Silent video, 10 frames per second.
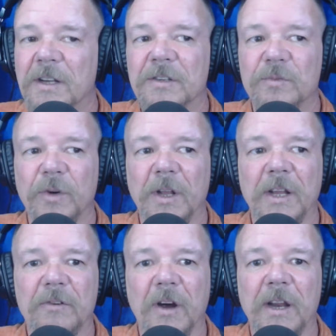really
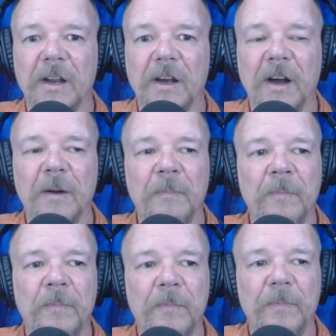great.
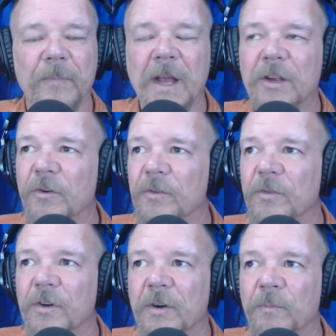Now
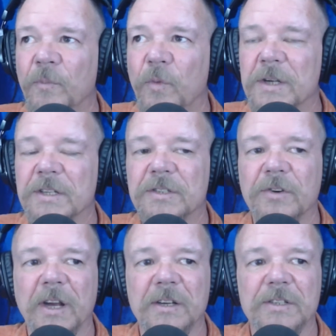you're in Western
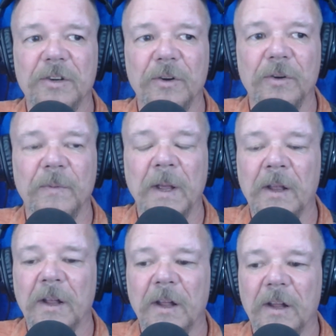Australia, so
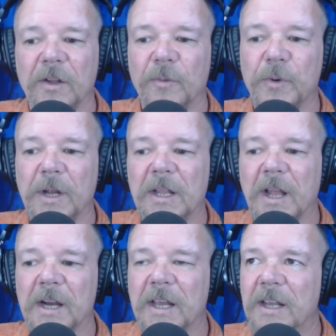you're pretty
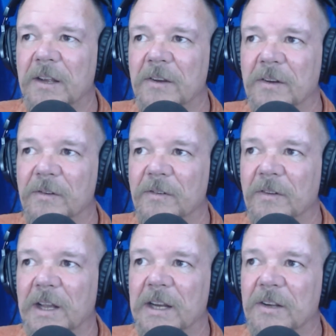lucky,
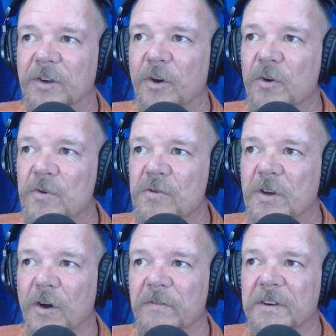like no
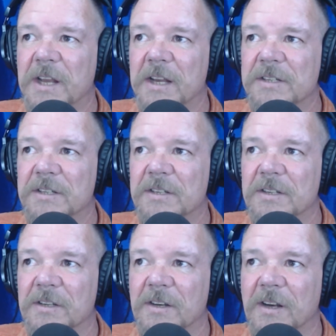COVID cases
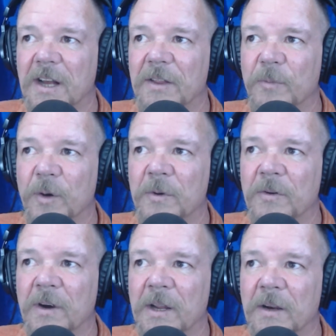at the moment, right?